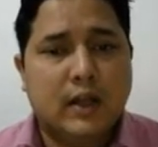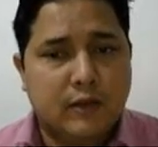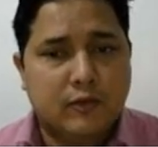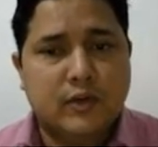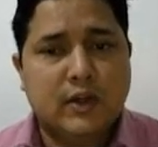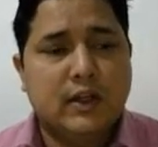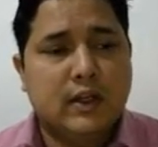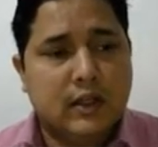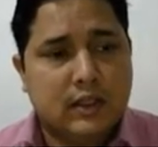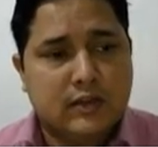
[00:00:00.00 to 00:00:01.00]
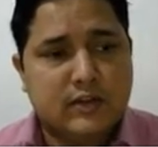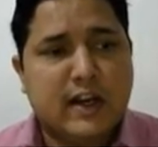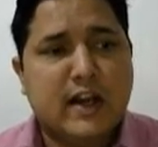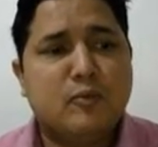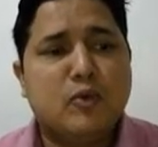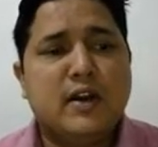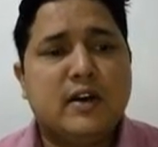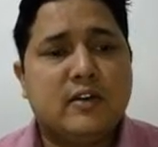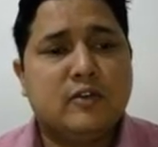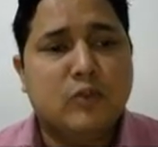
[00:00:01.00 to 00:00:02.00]
If you see, the second point,
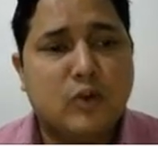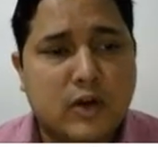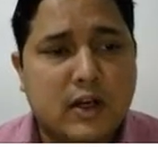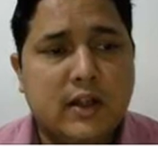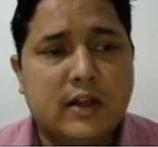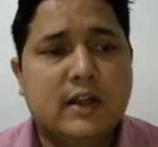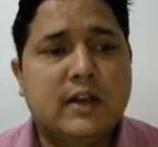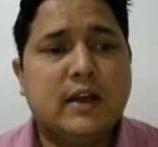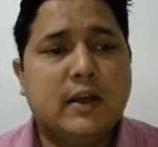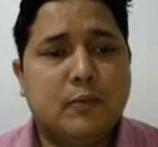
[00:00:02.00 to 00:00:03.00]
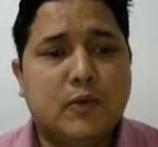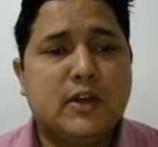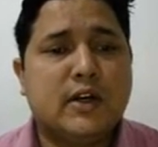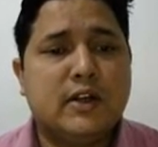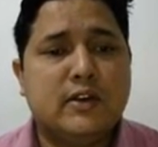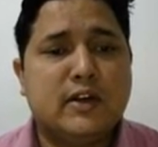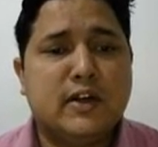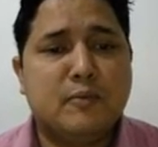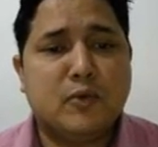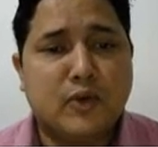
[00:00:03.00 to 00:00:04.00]
it is more clear that a project is a
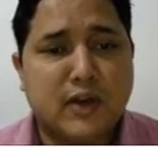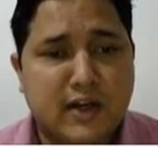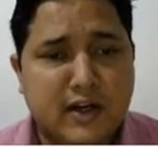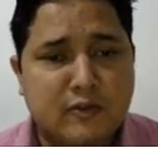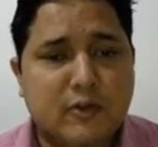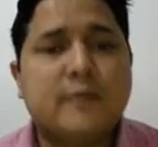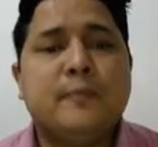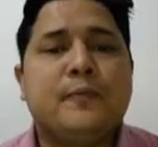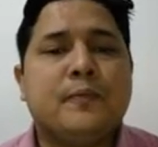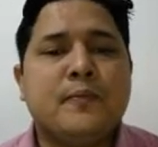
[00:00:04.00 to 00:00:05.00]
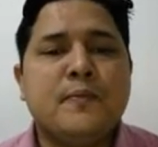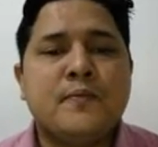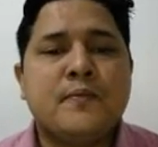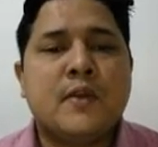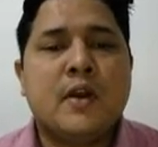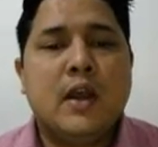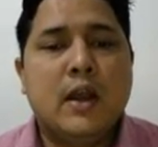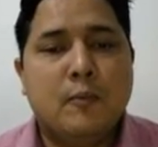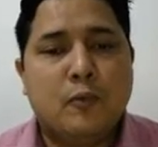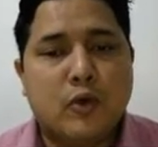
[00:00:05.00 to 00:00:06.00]
temporary endeavor
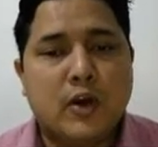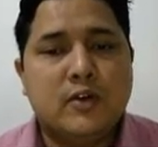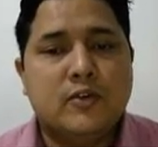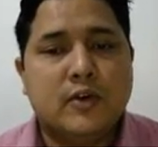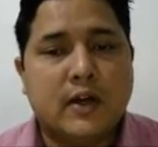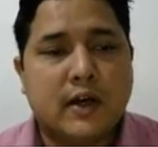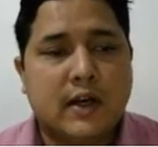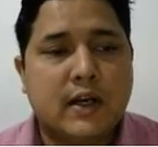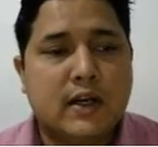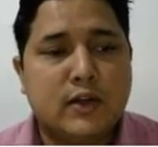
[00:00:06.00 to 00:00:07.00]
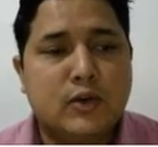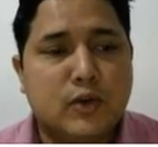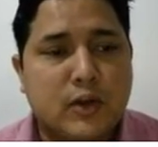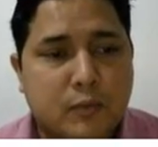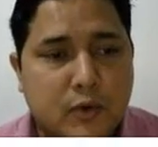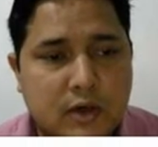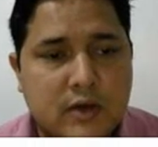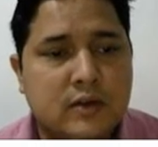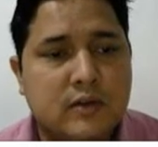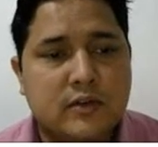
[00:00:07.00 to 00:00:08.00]
employed to create a unique
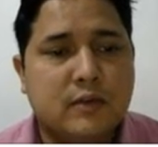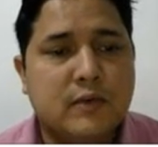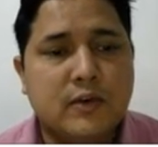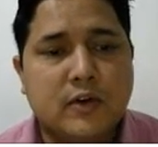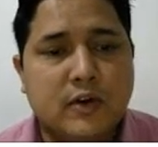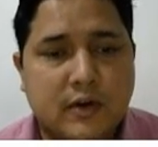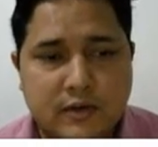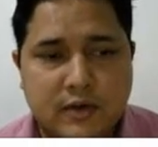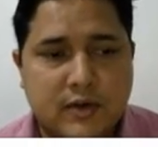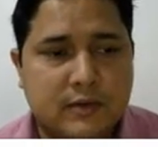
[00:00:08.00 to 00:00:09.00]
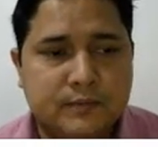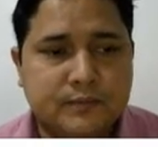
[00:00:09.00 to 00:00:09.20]
product, service or a result.